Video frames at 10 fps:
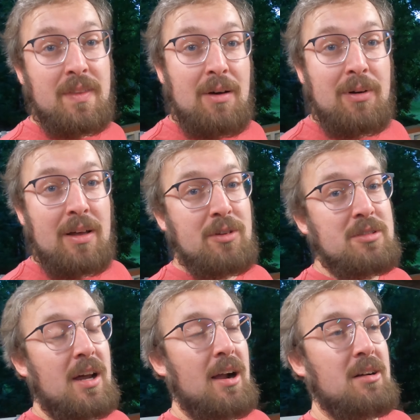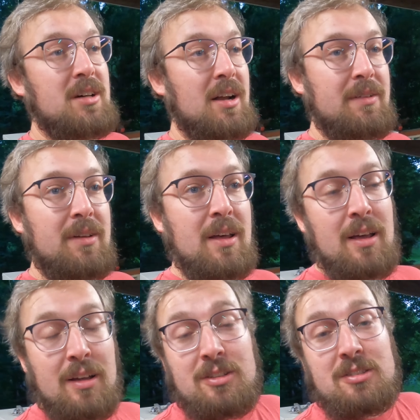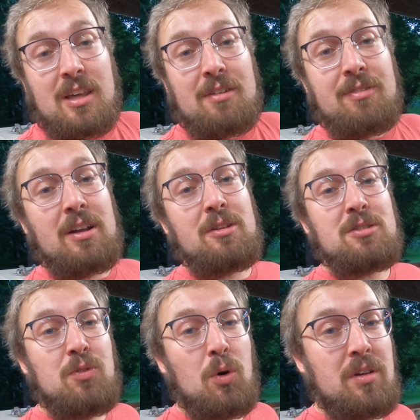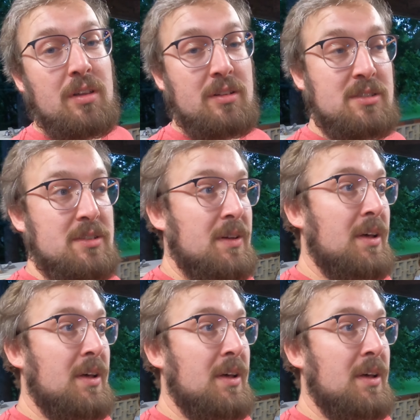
that would have used tires on it. Just can't find used 14s.